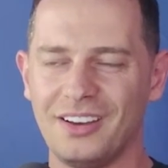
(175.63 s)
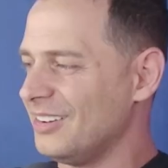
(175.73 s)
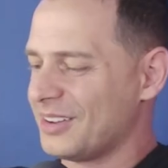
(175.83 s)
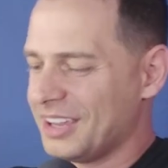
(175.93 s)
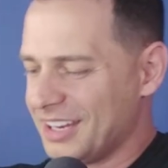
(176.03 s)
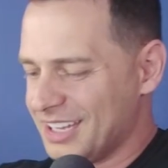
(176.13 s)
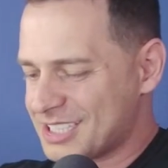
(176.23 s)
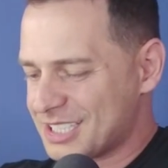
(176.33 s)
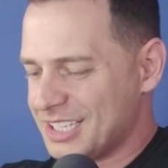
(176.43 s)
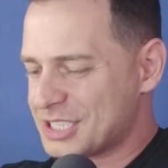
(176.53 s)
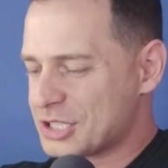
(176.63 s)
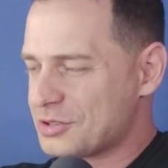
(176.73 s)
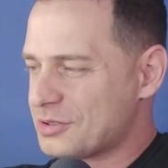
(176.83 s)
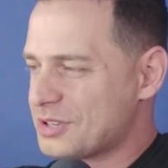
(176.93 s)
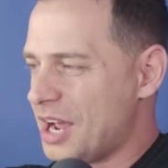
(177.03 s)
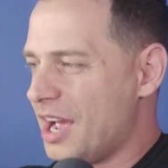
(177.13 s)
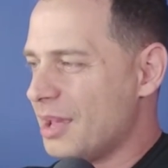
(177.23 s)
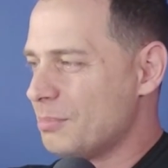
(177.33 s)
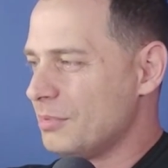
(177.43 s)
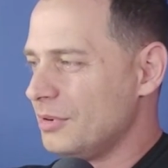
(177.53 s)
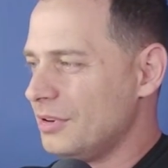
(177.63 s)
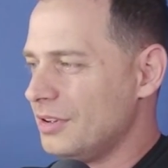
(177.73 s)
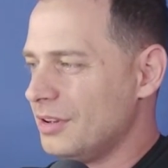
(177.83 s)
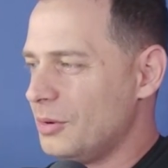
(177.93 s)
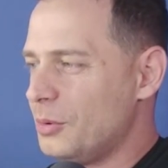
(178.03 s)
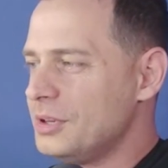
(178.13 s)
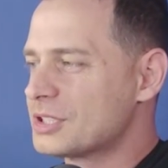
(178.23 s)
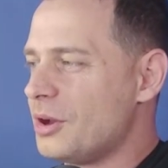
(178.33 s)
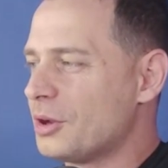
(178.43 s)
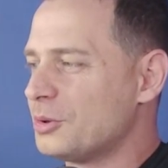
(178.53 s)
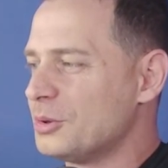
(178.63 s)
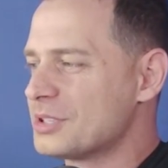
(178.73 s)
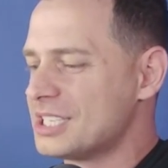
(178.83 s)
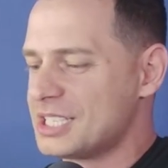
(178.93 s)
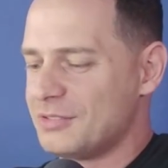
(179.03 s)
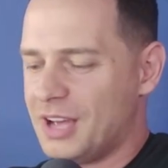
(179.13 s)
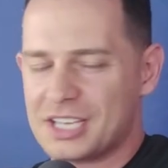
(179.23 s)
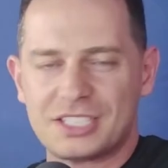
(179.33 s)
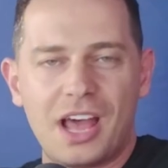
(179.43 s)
Okay, let's let's type who is going to use this device.